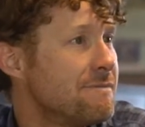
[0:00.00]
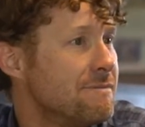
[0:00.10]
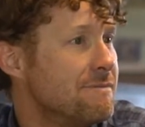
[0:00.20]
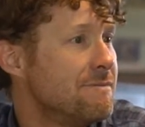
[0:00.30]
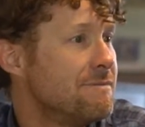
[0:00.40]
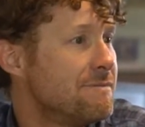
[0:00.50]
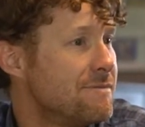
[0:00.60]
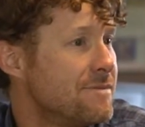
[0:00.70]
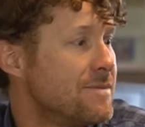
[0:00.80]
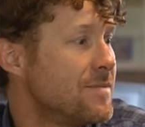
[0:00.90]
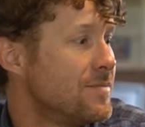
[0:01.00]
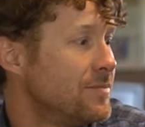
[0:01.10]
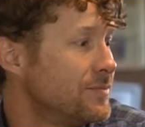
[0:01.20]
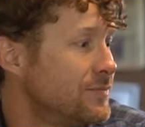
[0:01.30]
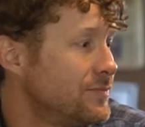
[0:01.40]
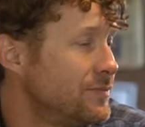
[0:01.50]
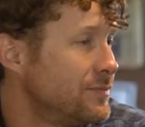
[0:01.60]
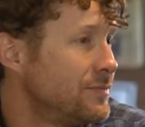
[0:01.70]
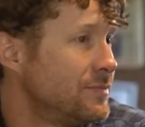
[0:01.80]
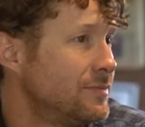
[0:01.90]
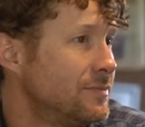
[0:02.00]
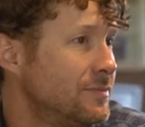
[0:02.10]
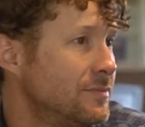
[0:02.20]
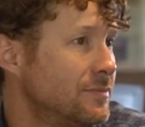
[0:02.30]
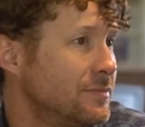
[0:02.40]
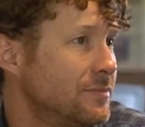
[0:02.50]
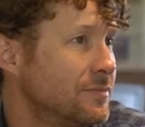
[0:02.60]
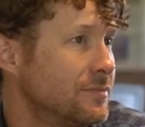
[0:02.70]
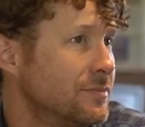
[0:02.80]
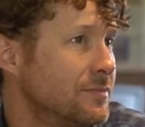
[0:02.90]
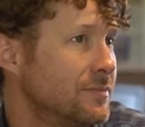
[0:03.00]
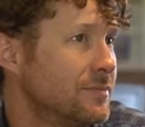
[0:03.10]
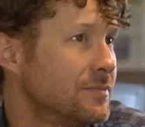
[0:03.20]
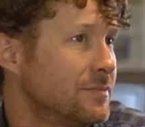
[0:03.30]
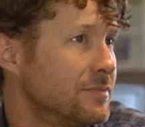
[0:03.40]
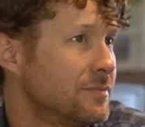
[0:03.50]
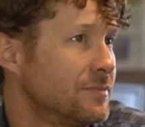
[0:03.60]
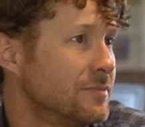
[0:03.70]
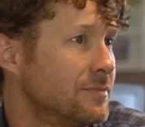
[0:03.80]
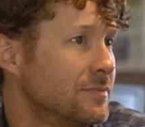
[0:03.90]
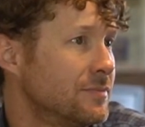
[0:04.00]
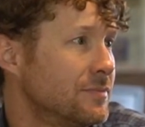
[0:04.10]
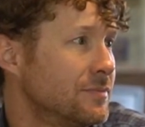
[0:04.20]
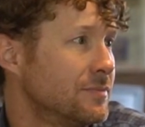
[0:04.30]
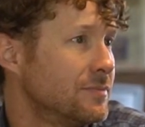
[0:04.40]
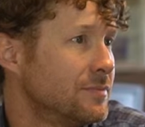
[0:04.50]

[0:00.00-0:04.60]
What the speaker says: This person isn't speaking.